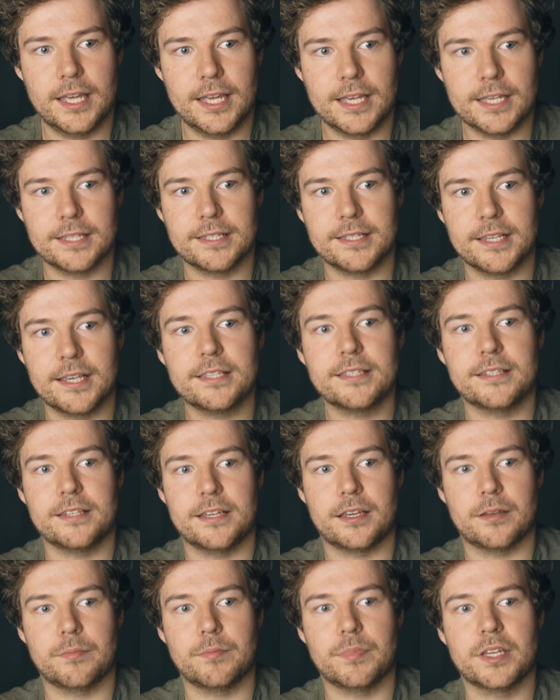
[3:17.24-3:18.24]

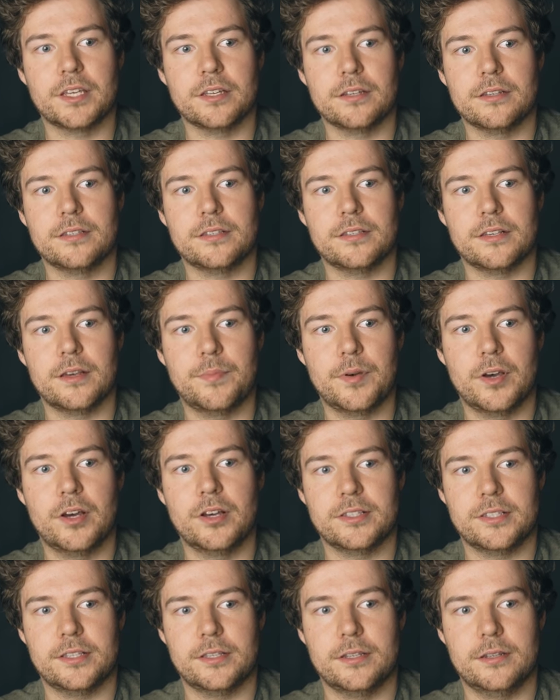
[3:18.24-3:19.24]
existing because a
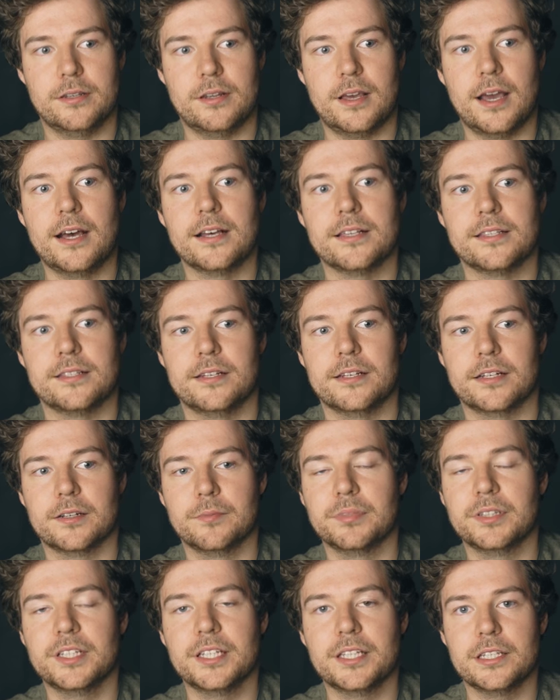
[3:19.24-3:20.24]
person has a
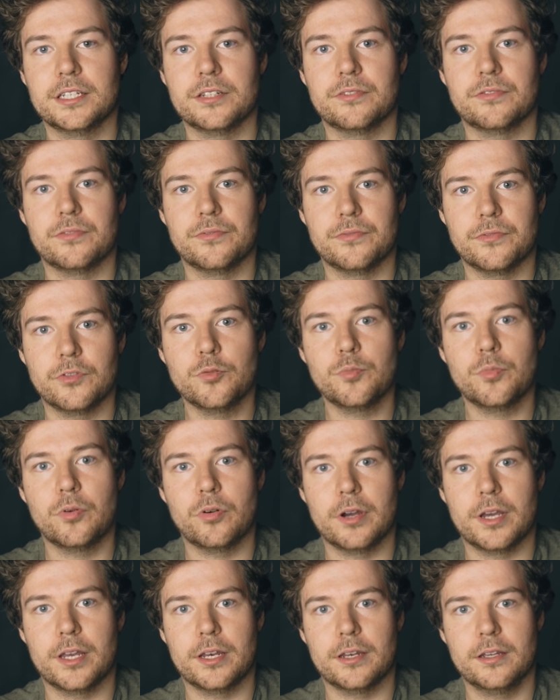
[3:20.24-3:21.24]
completely different
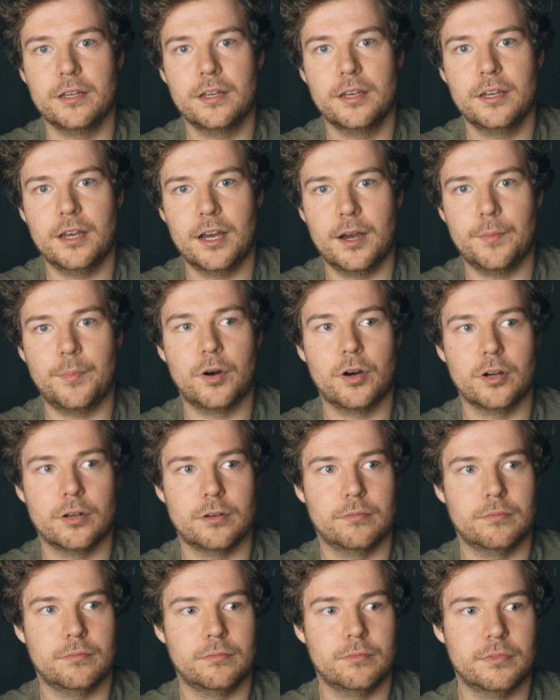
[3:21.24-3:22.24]
viewpoint
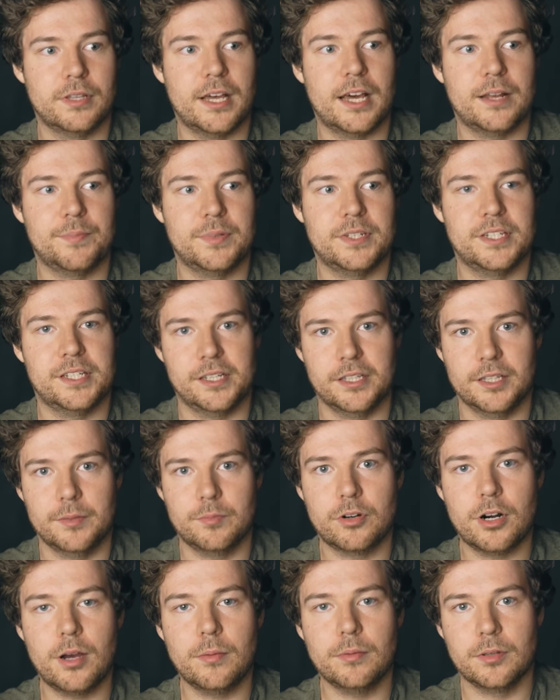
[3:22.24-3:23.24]
upon that particular
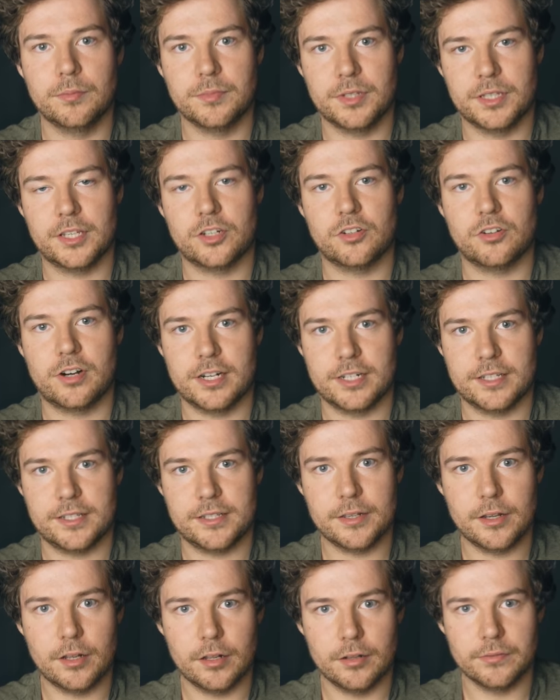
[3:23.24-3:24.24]
problem that they're trying to
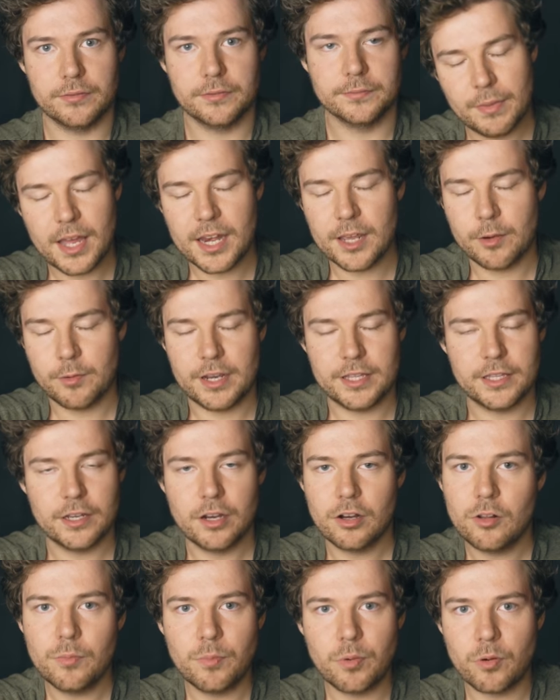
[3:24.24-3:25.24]
solve. But anyway, the
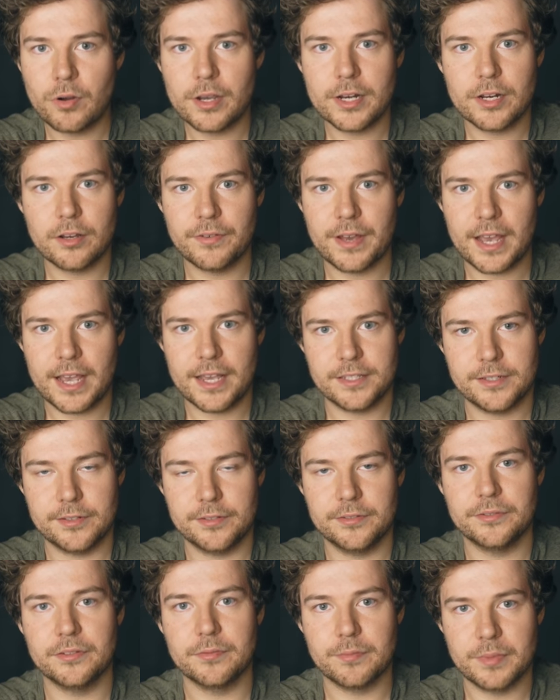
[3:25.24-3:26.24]
whole point of
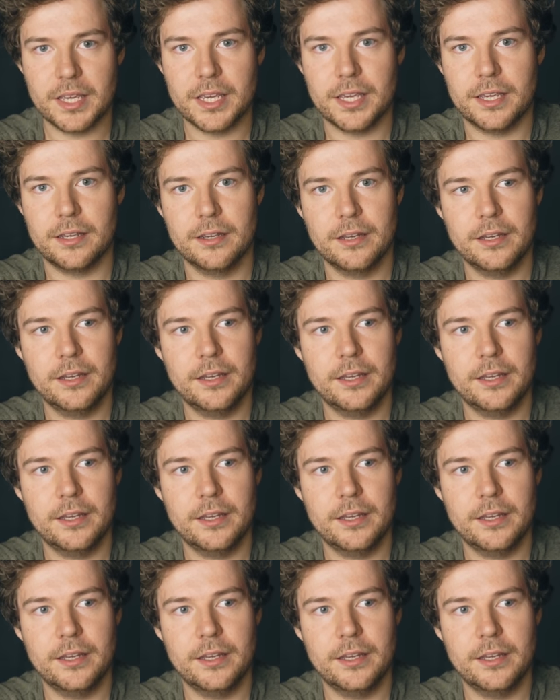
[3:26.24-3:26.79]
Hazel for me